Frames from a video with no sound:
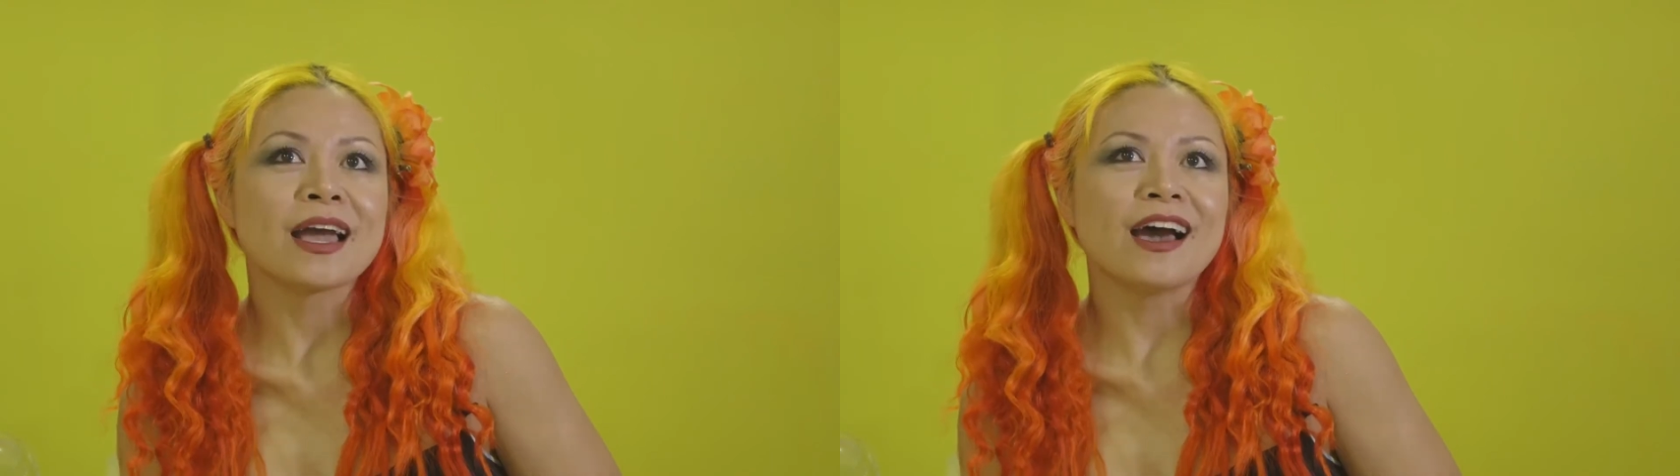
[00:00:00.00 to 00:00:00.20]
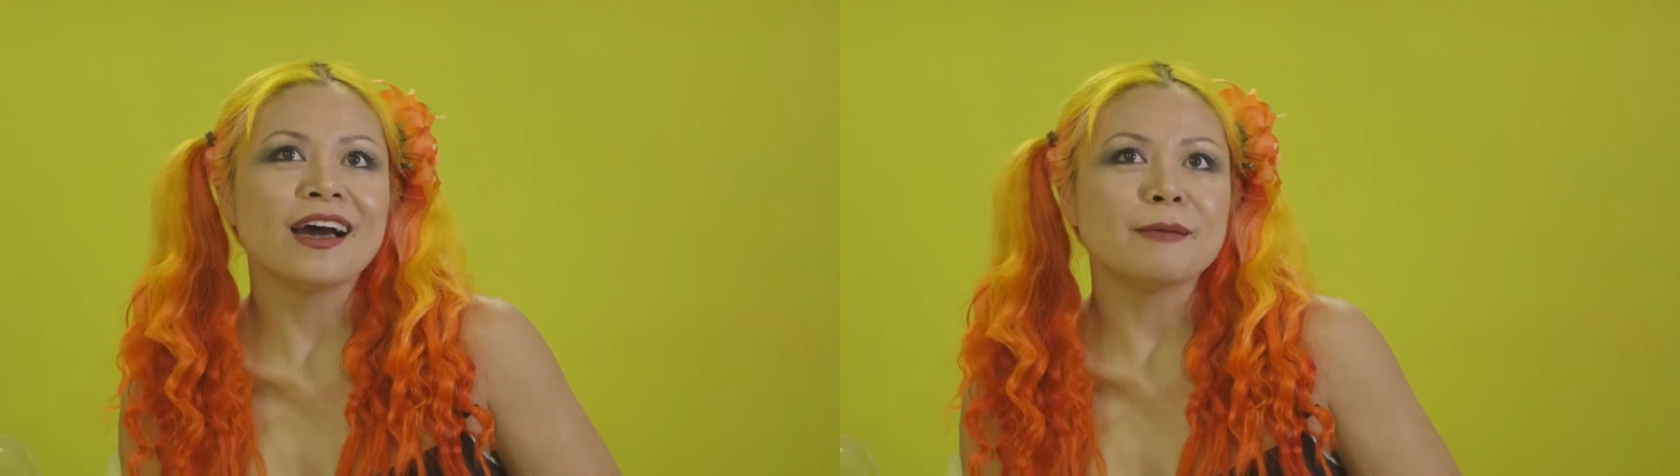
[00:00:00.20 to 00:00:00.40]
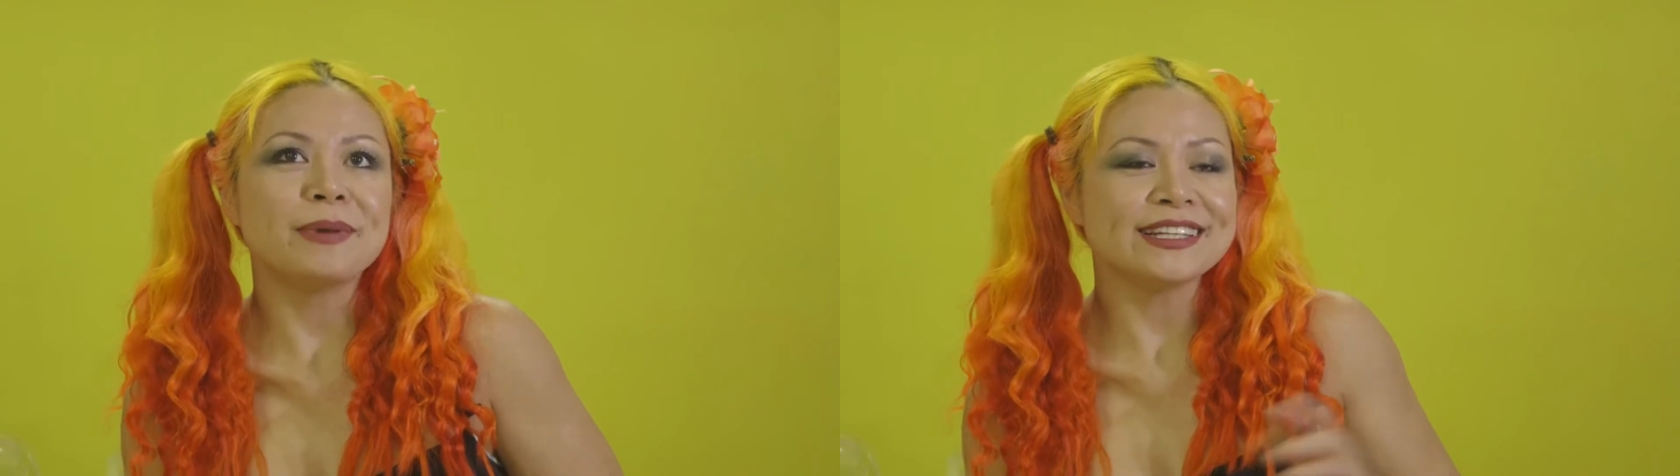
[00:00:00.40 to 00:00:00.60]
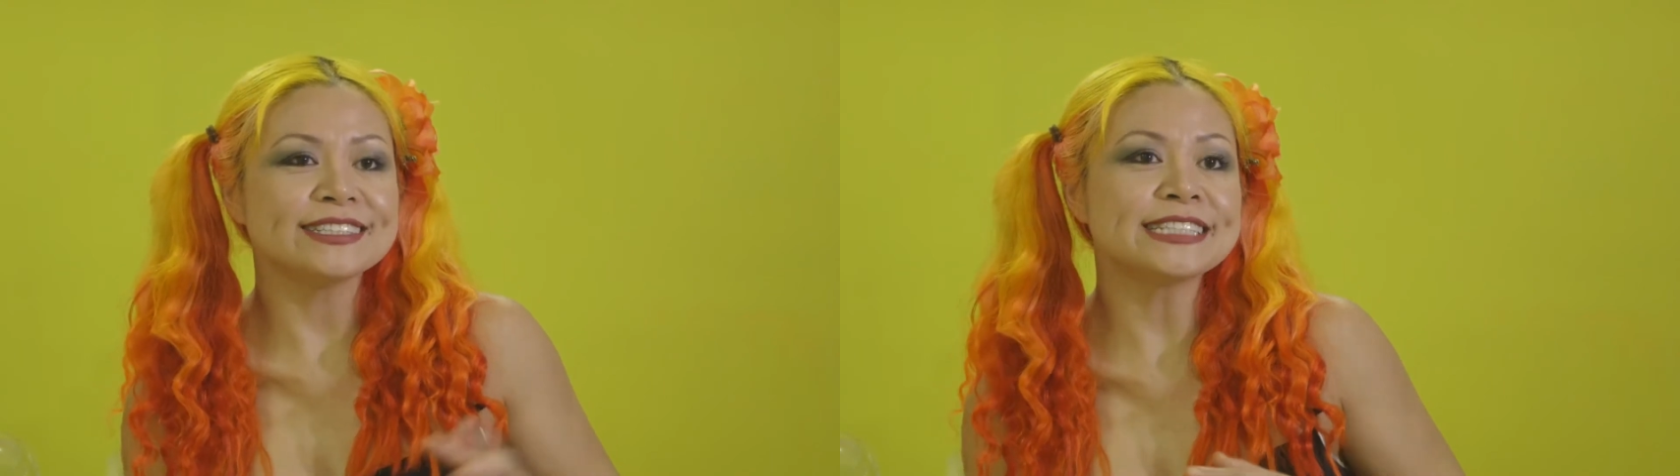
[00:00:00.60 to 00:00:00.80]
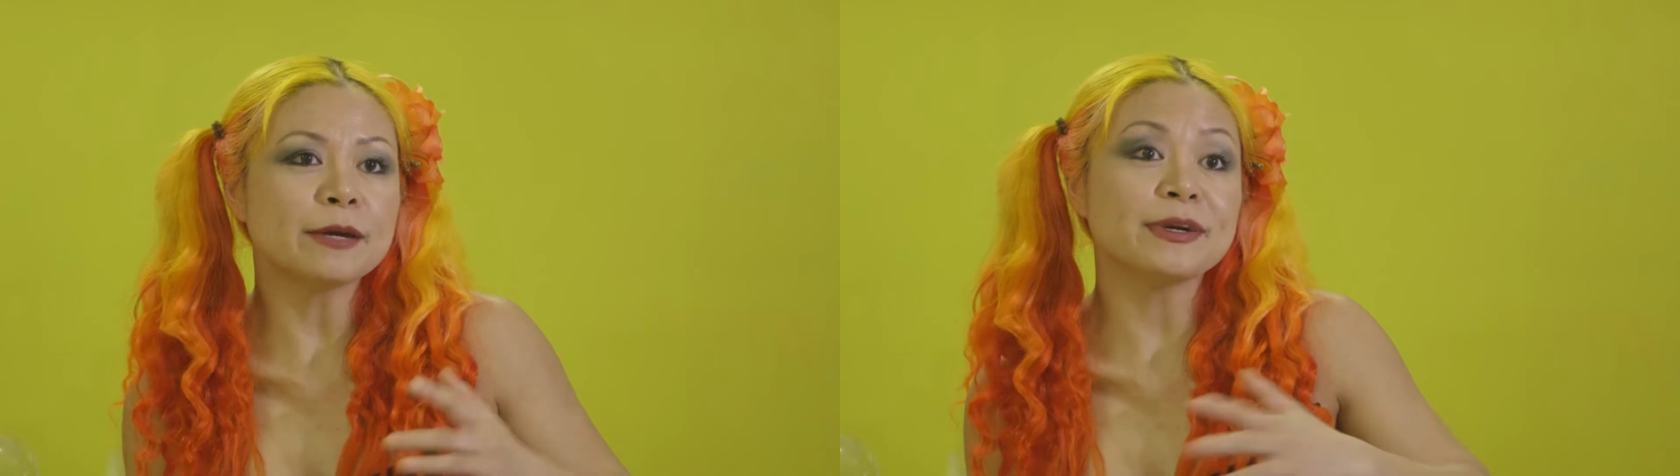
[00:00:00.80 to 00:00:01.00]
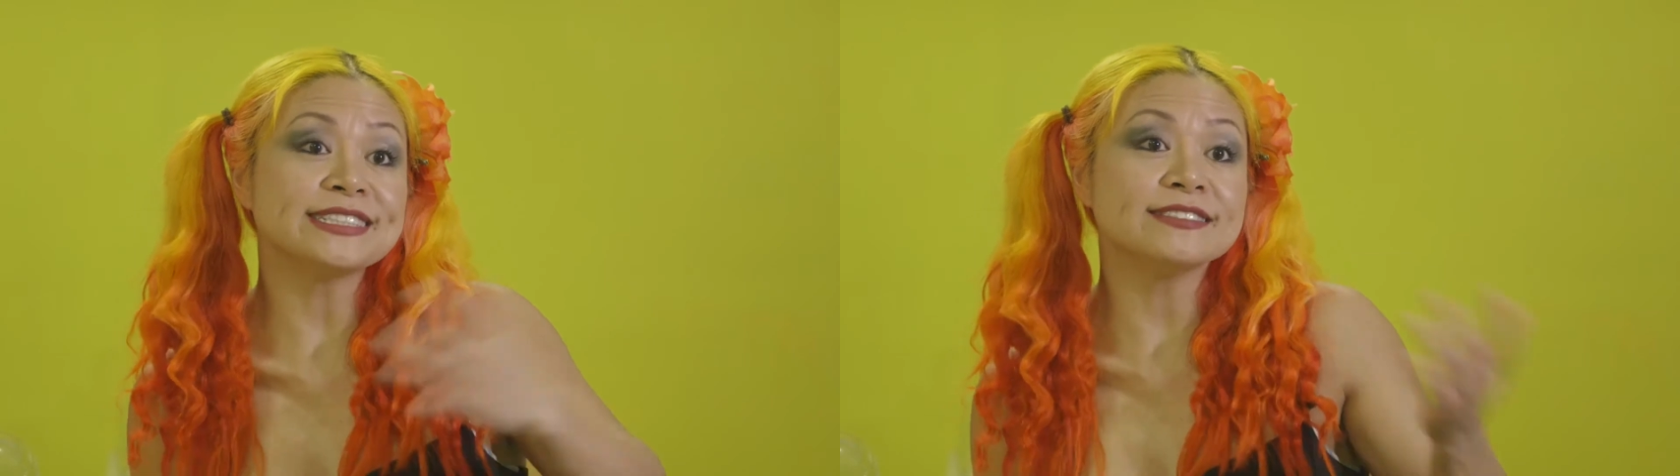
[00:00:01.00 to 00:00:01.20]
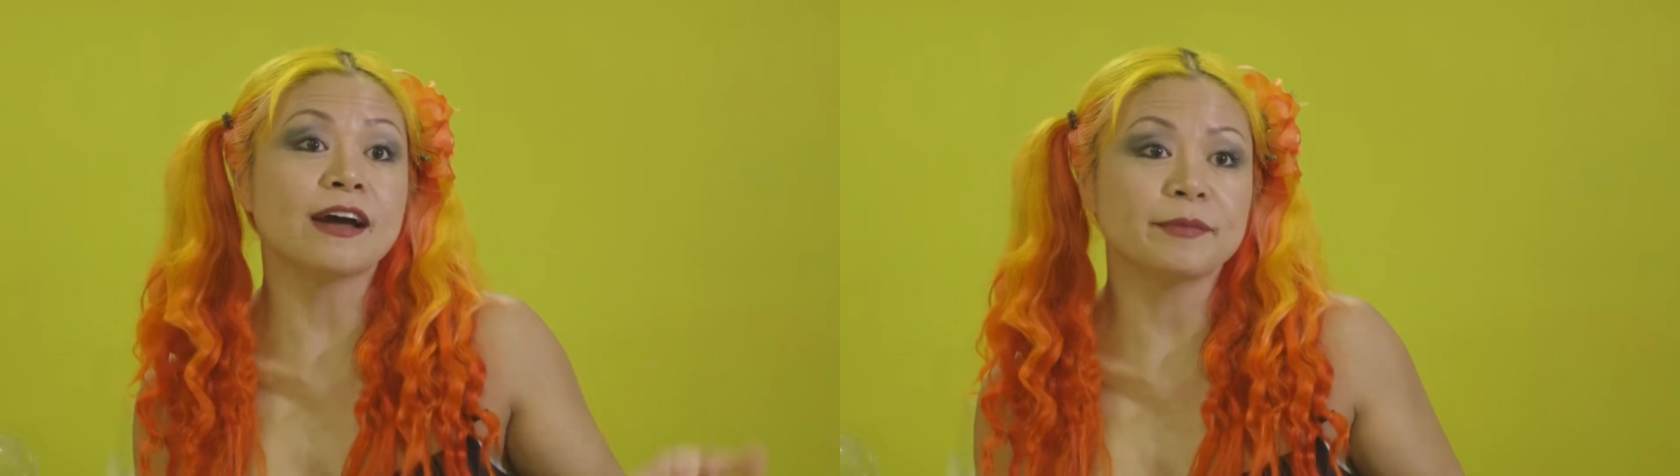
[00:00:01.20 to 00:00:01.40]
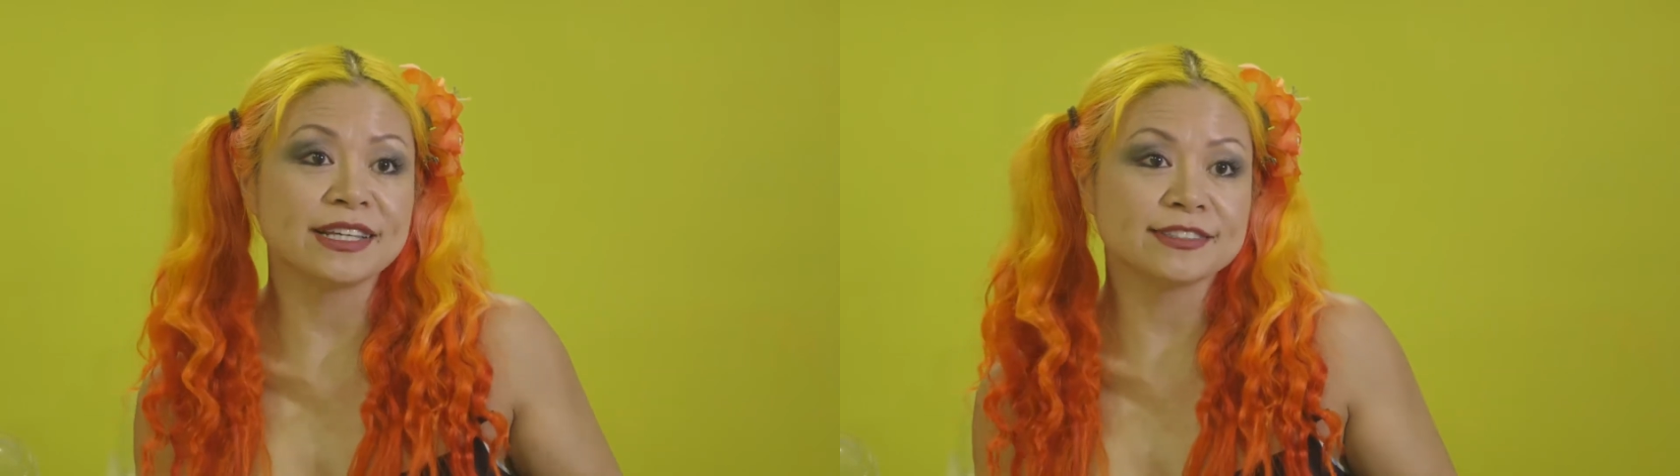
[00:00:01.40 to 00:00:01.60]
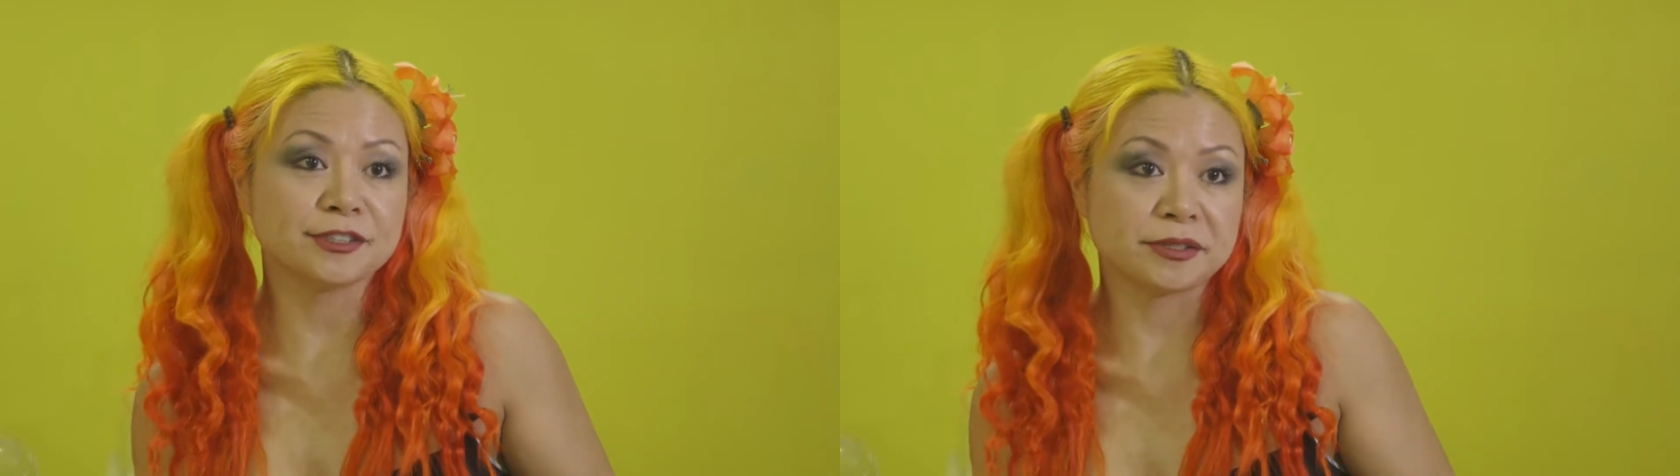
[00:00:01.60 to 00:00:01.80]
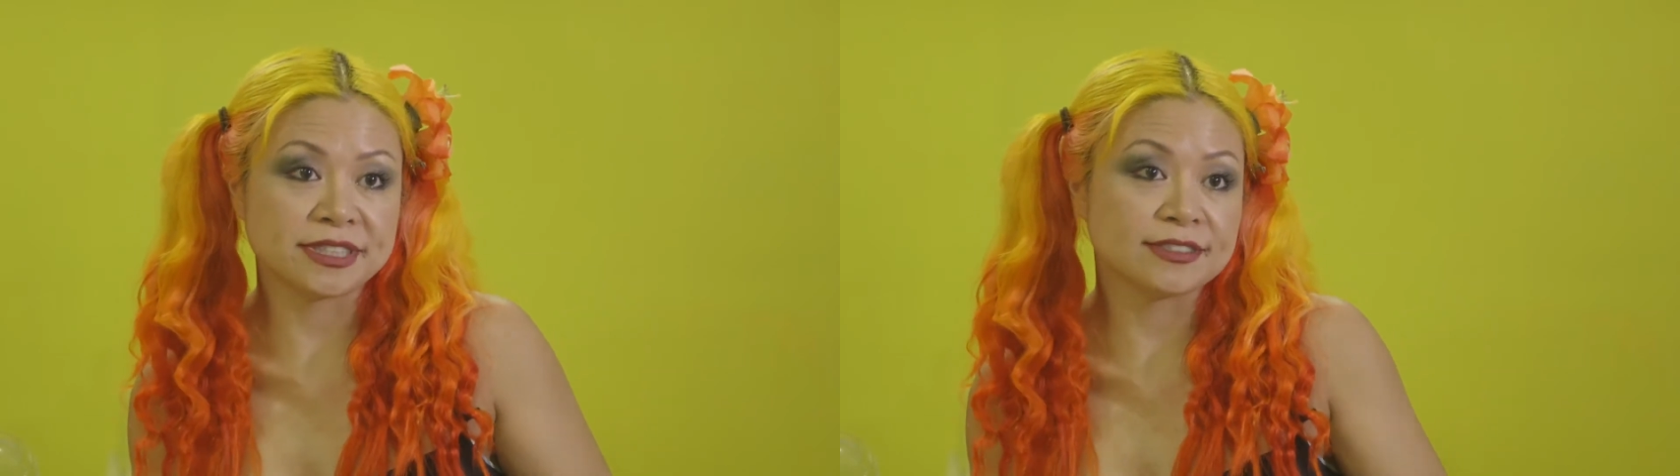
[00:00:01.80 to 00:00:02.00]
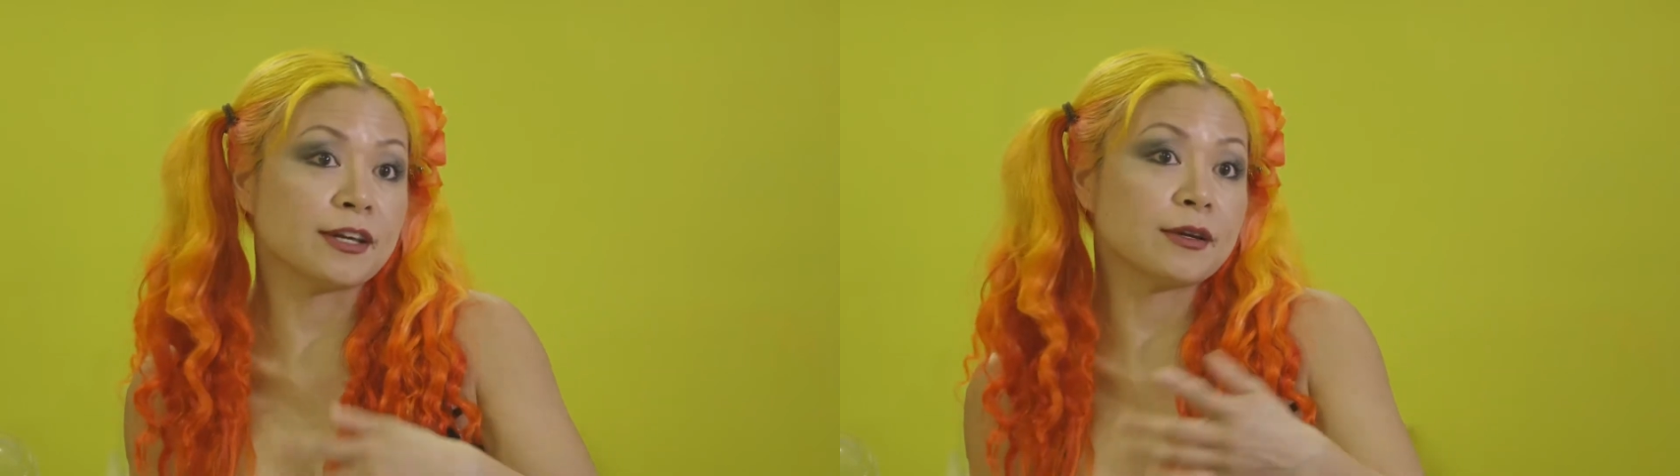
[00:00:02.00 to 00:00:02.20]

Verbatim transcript: Uh, but at the time, I did not make the donuts. I,